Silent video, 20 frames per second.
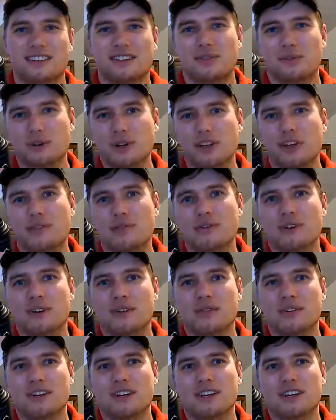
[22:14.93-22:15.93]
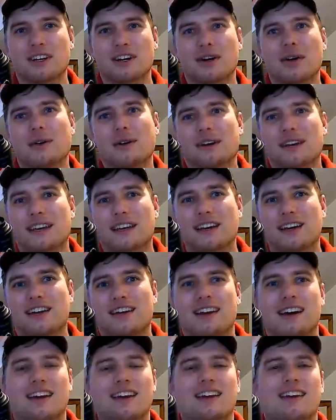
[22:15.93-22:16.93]
Really fun video,
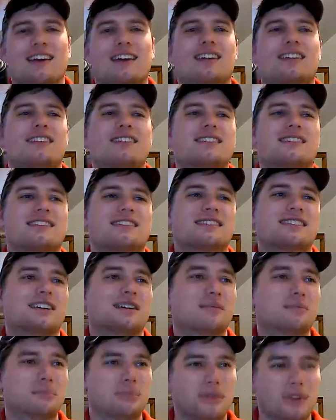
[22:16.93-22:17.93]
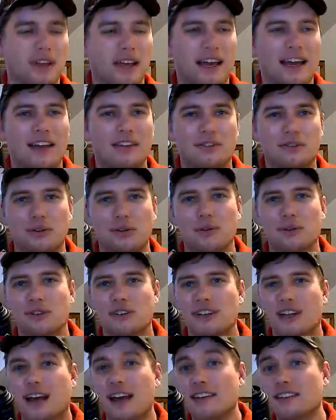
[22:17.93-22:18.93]
and I had a blast
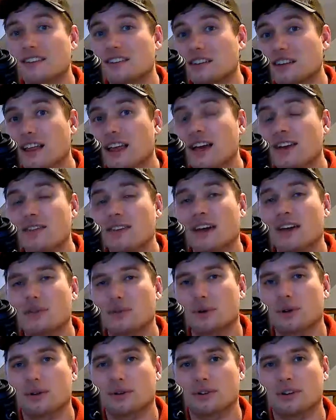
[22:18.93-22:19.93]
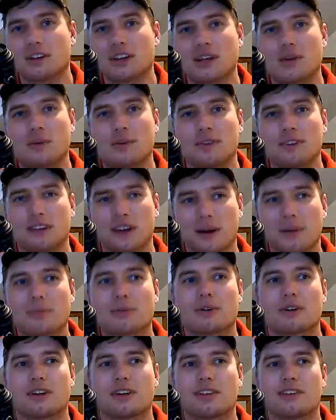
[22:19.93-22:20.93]
using it. I still have that trailer today with the
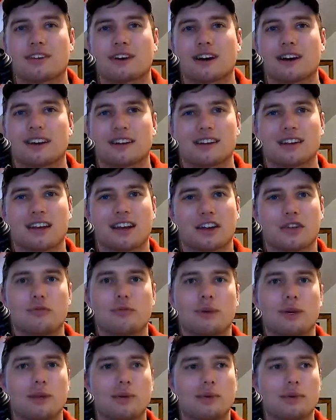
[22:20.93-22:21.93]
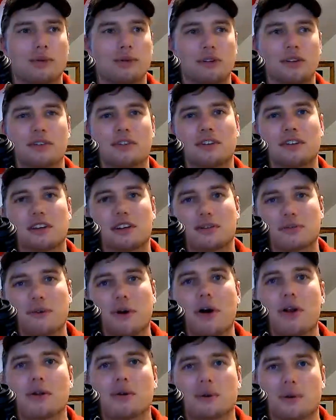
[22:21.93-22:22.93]
upgrades on it that I've made, which you can see in a
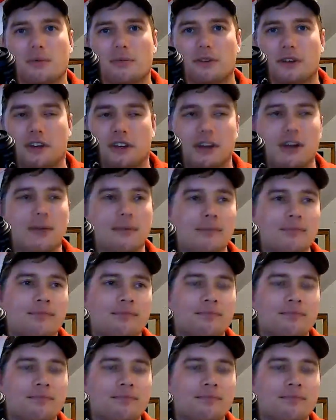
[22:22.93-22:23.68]
follow-up video.